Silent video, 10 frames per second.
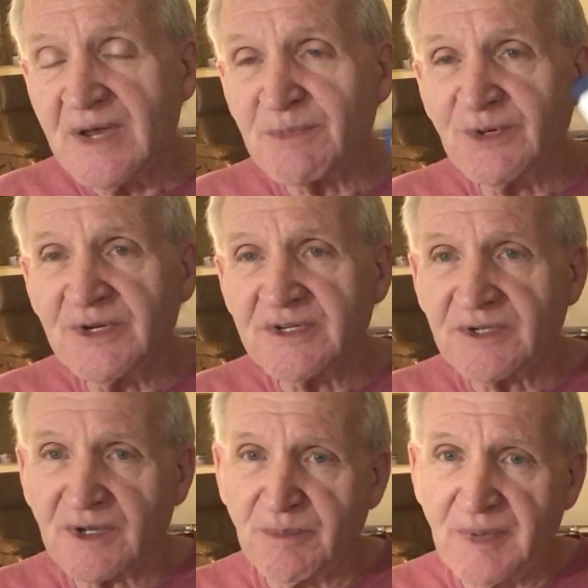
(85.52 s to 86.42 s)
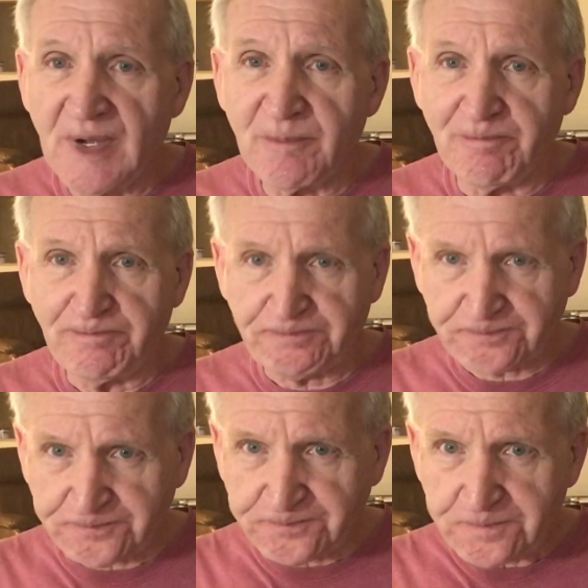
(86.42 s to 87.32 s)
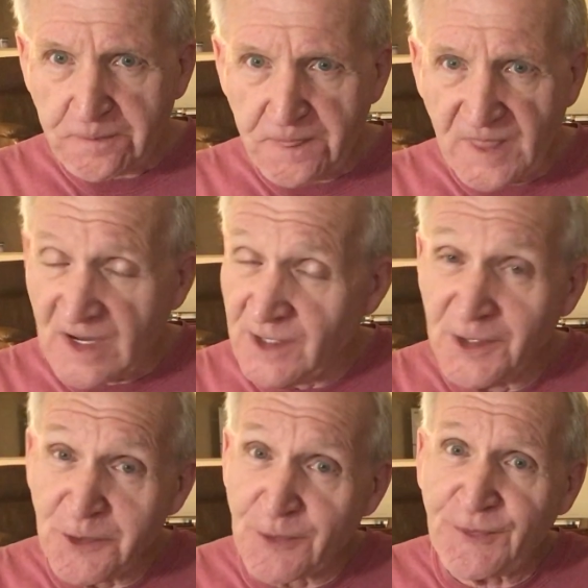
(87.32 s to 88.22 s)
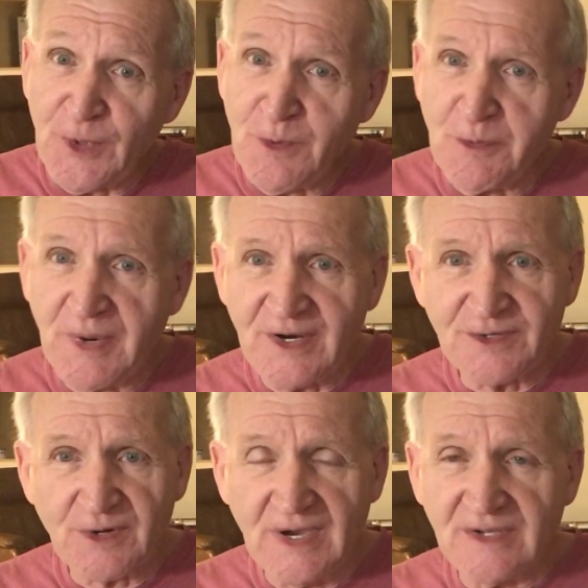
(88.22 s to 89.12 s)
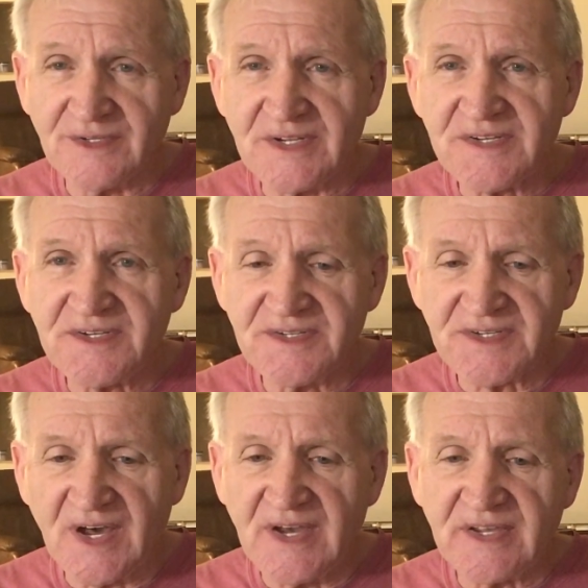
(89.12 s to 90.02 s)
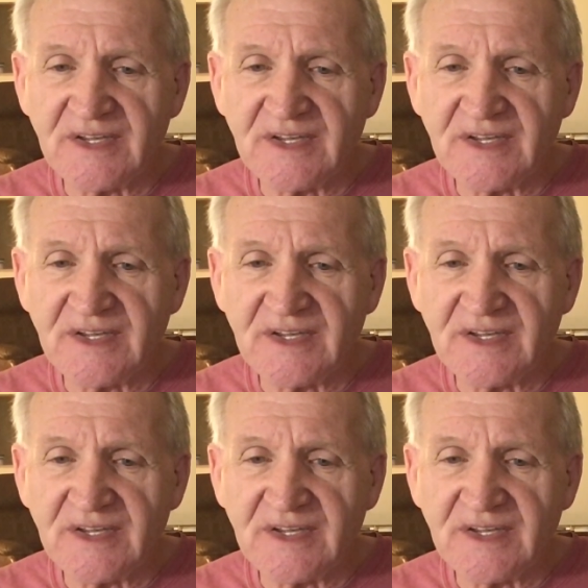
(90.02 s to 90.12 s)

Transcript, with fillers: I'm going to talk about Another film about a trial, and this is I